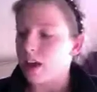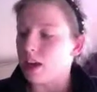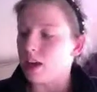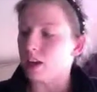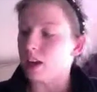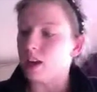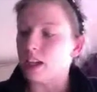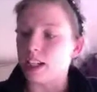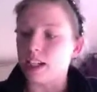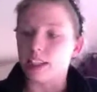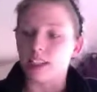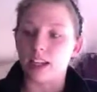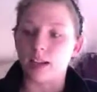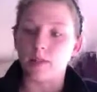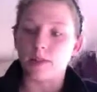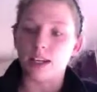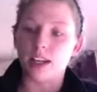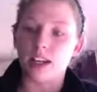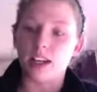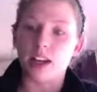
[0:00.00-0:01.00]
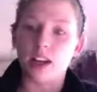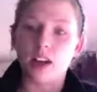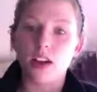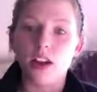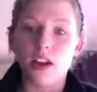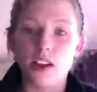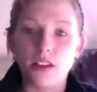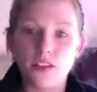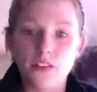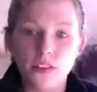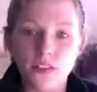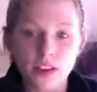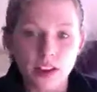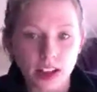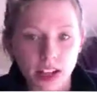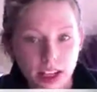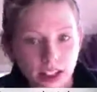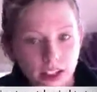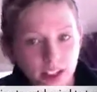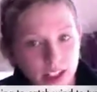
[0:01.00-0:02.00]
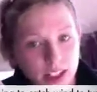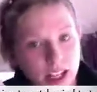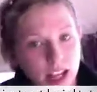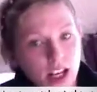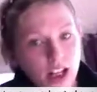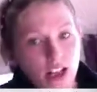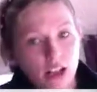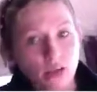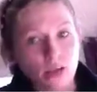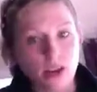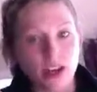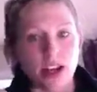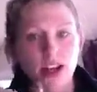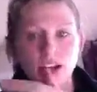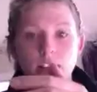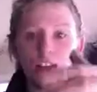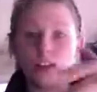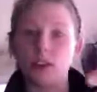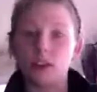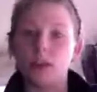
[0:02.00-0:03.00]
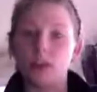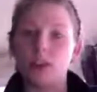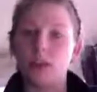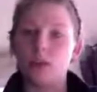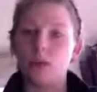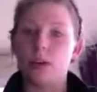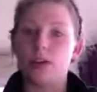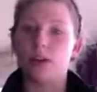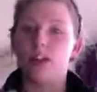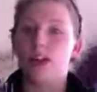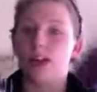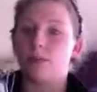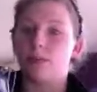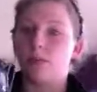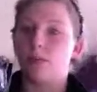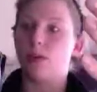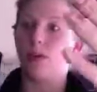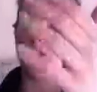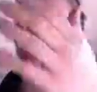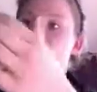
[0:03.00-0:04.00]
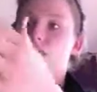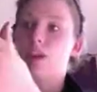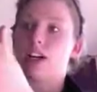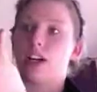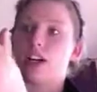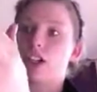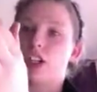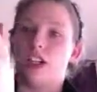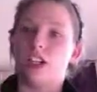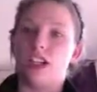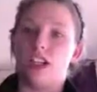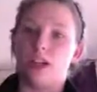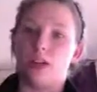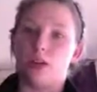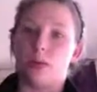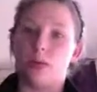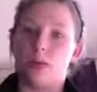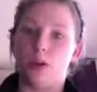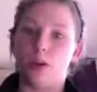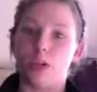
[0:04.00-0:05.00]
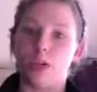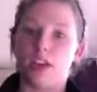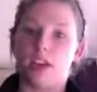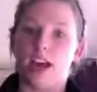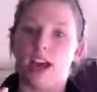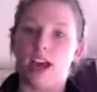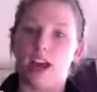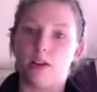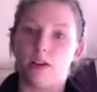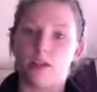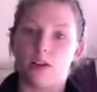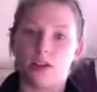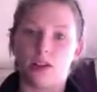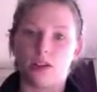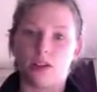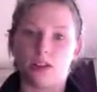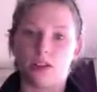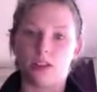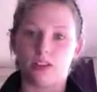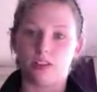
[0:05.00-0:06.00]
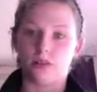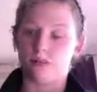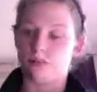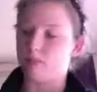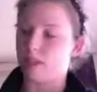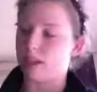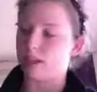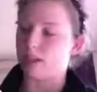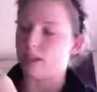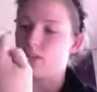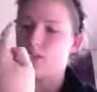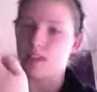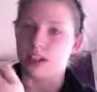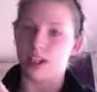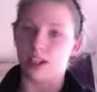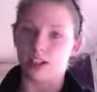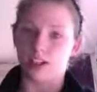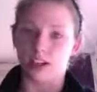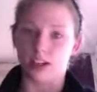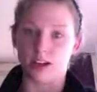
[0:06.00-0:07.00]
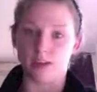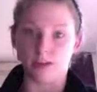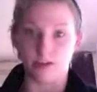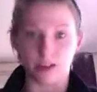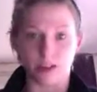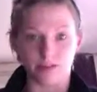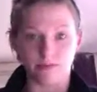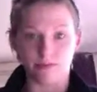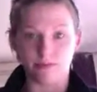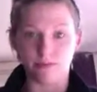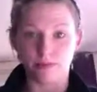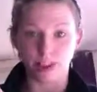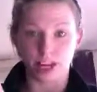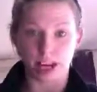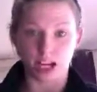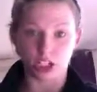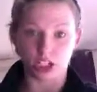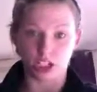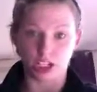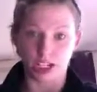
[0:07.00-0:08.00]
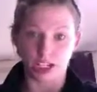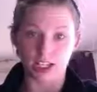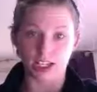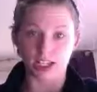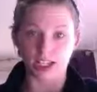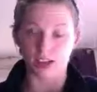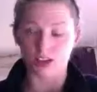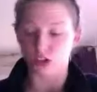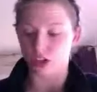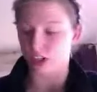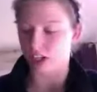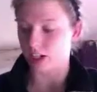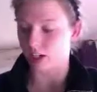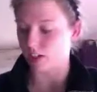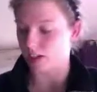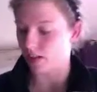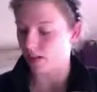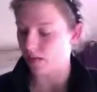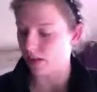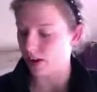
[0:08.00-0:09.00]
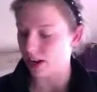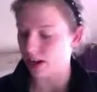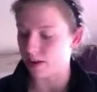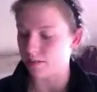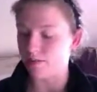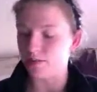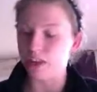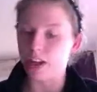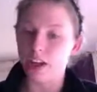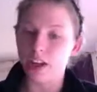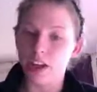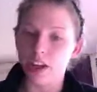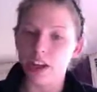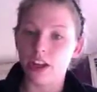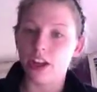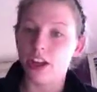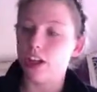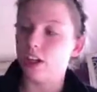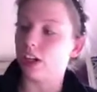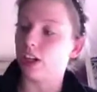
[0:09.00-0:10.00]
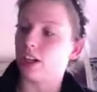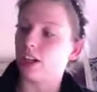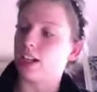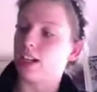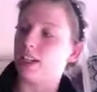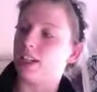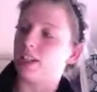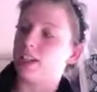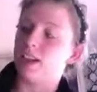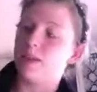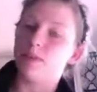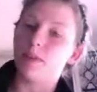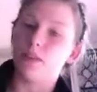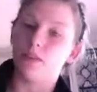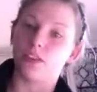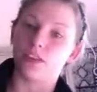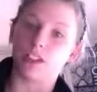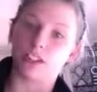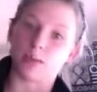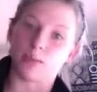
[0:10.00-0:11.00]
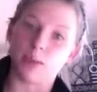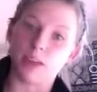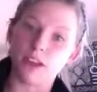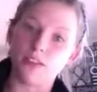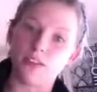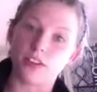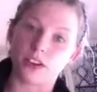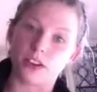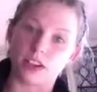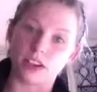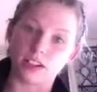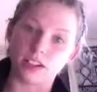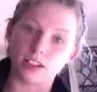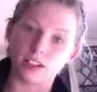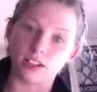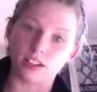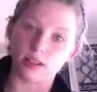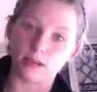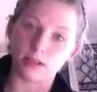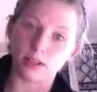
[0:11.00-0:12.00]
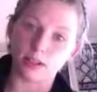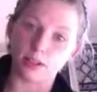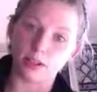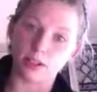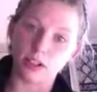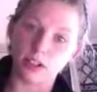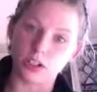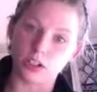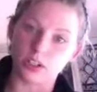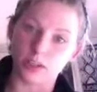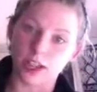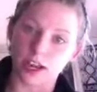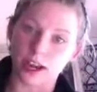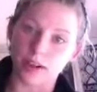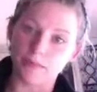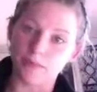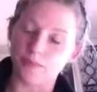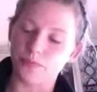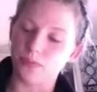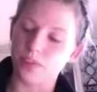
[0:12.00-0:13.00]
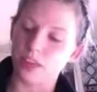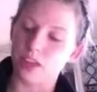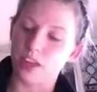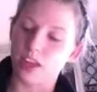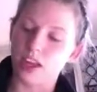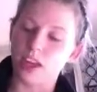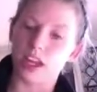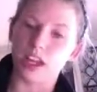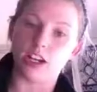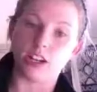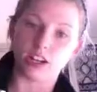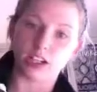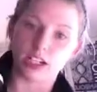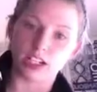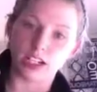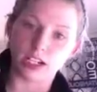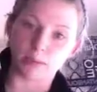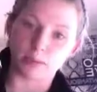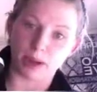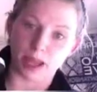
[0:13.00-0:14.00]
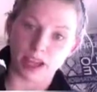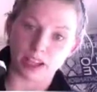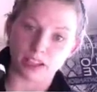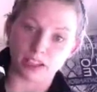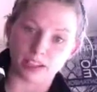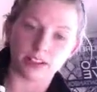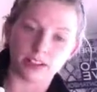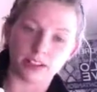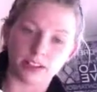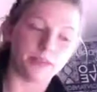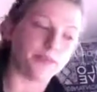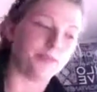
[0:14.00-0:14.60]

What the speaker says: You're going to need something like to catch the wind, so when the wind comes one direction, it'll push that, which will make the fan come and actually get the energy into the fan. You're going to need something for it to pivot on to be able to do that, and you're going to need a base.